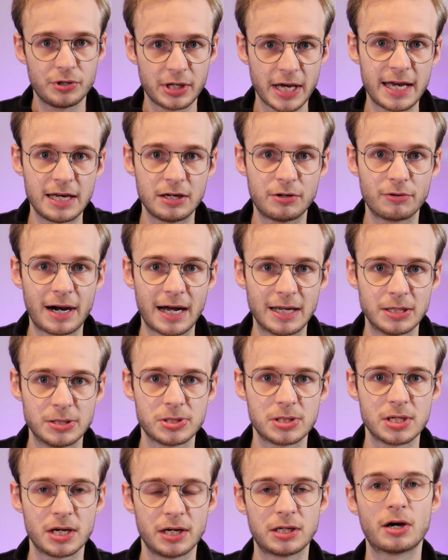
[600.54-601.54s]
UK
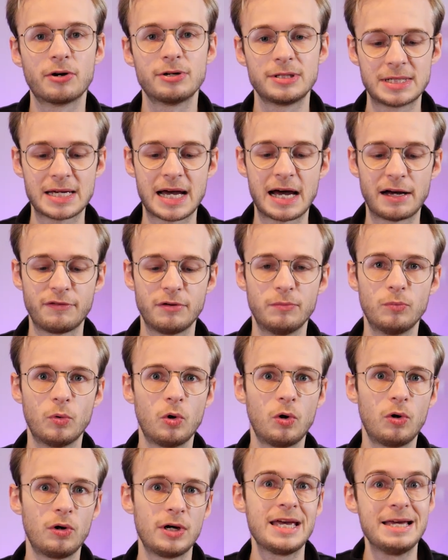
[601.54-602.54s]
grads are going to have a
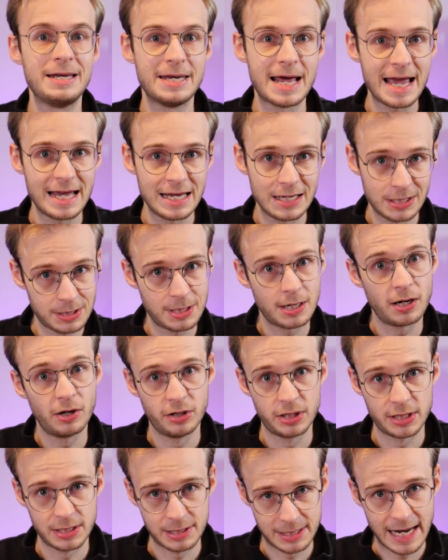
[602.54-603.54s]
more innate
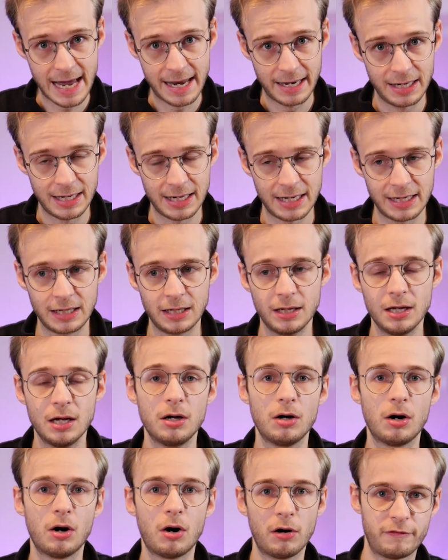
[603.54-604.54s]
understanding
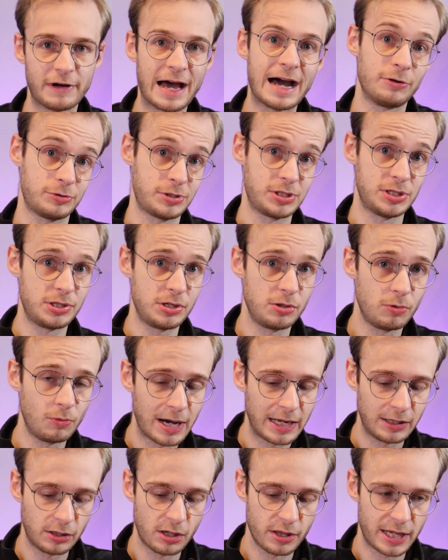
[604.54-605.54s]
of how to do
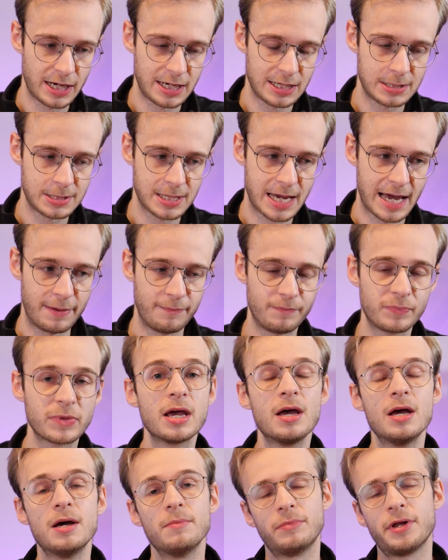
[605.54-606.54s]
well on that exam.
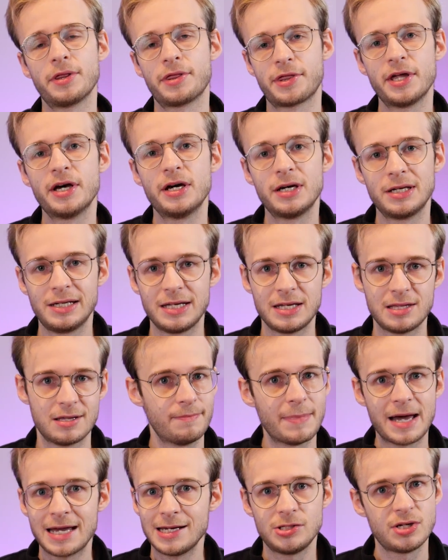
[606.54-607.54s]
But thirdly, the
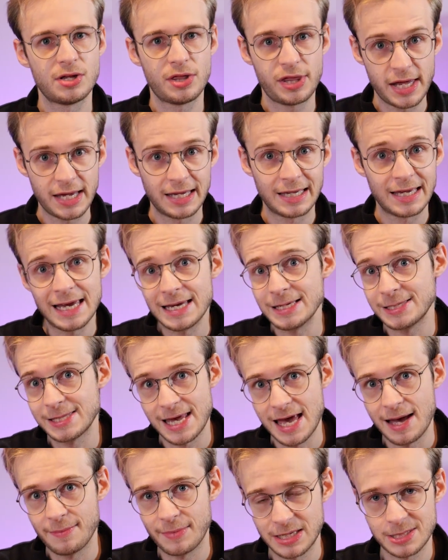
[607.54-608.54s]
major thing is the
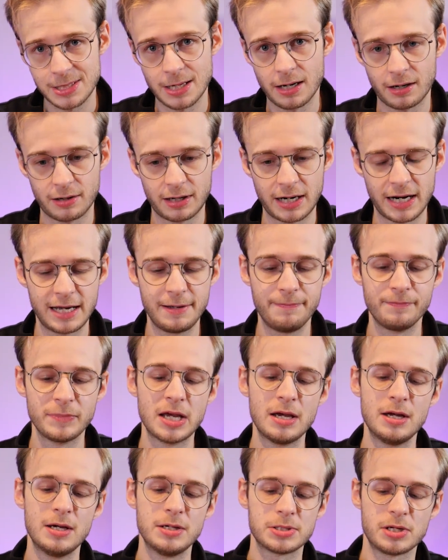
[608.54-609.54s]
MSRA.
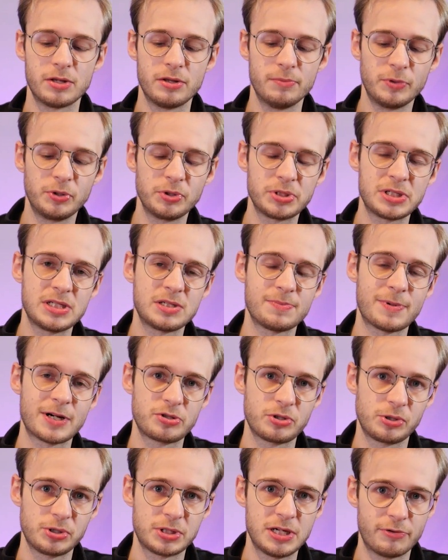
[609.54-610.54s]
So the
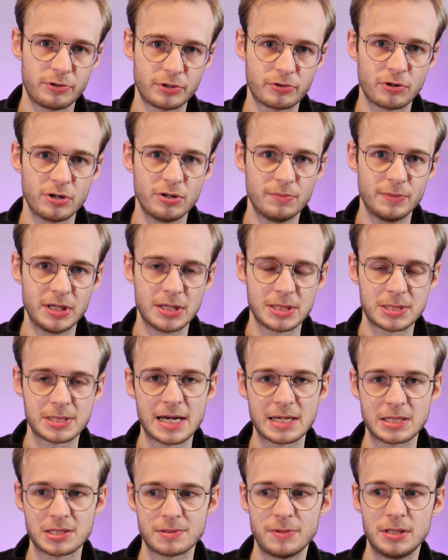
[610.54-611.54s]
Multi-Specialty Recruitment
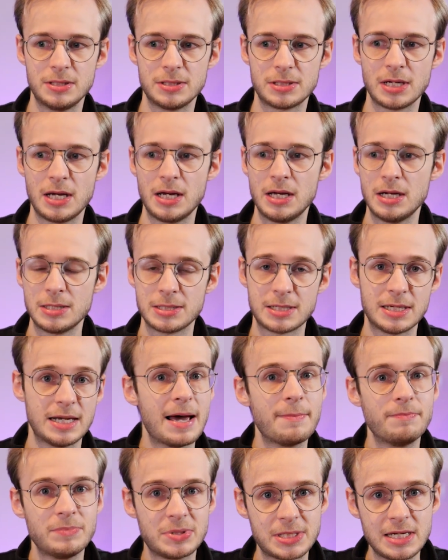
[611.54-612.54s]
Assessment, it's an
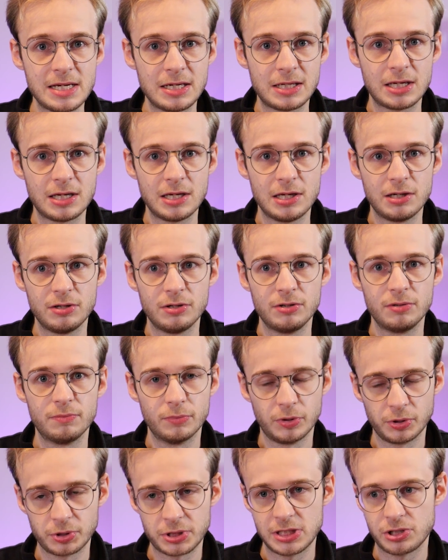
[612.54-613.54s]
MCQ
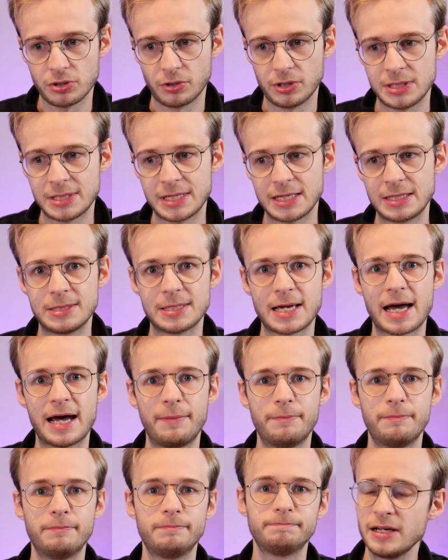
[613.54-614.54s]
multi-choice
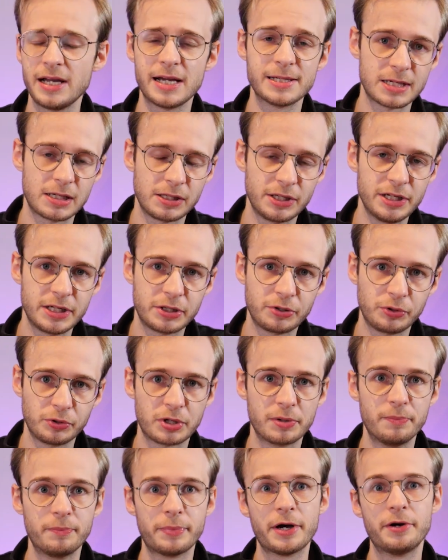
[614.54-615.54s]
exam, has a clinical
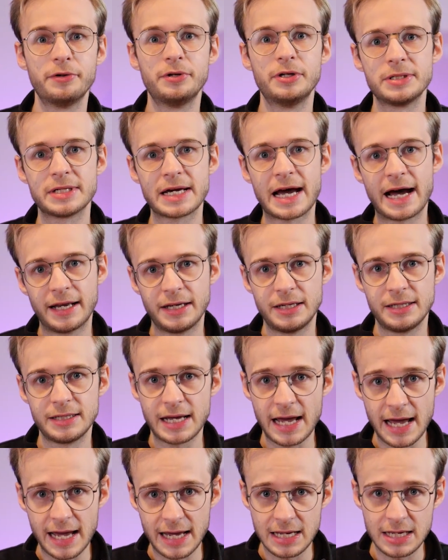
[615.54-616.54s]
component and
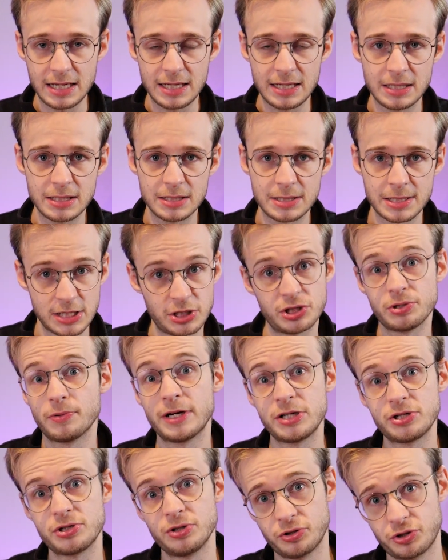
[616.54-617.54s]
a
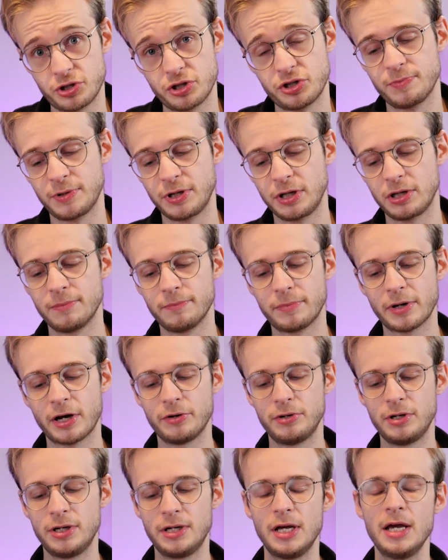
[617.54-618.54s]
situational judgment
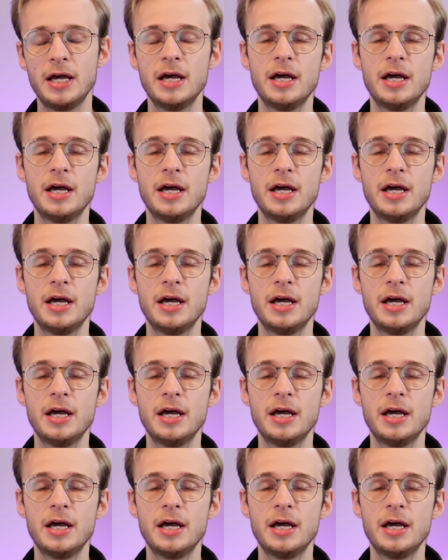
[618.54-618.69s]
component.